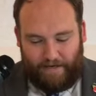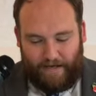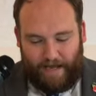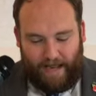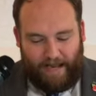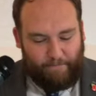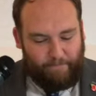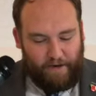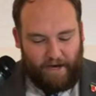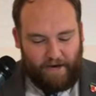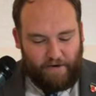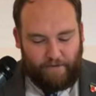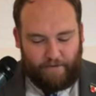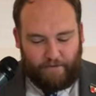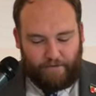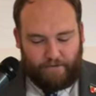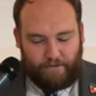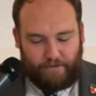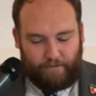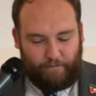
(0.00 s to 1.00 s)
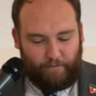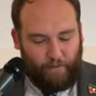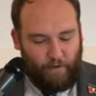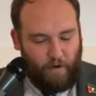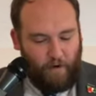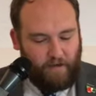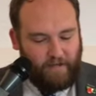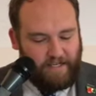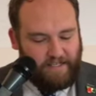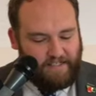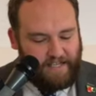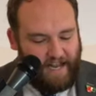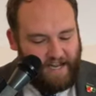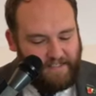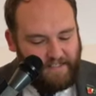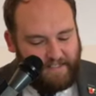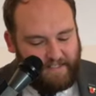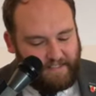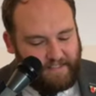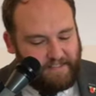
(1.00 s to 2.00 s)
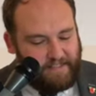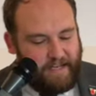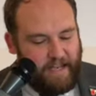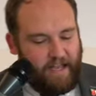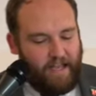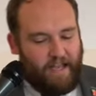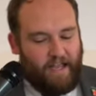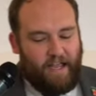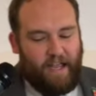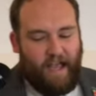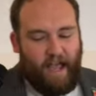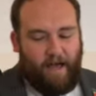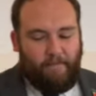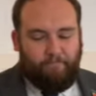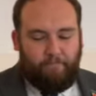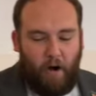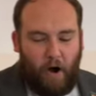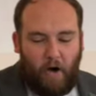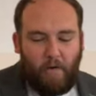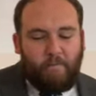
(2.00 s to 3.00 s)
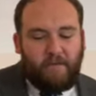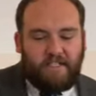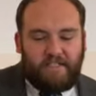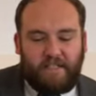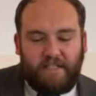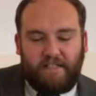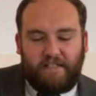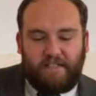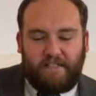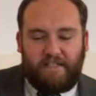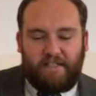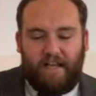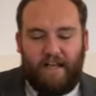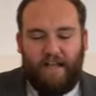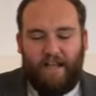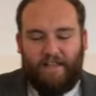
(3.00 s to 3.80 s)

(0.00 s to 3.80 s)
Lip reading: It appears, for all intents and purposes,